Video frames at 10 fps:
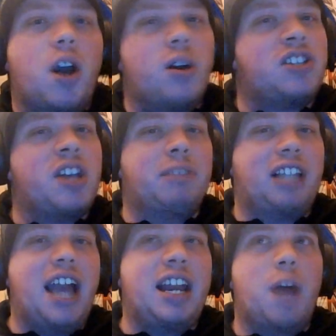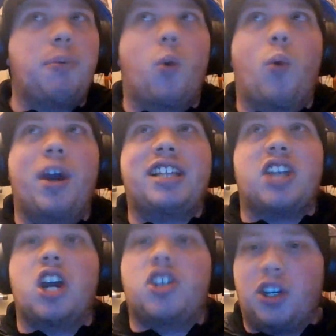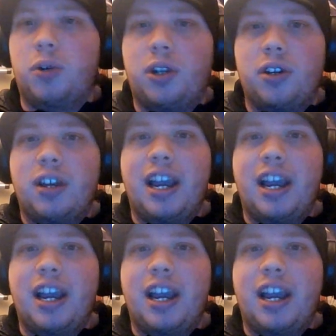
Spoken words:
notice them light up when it's a dude?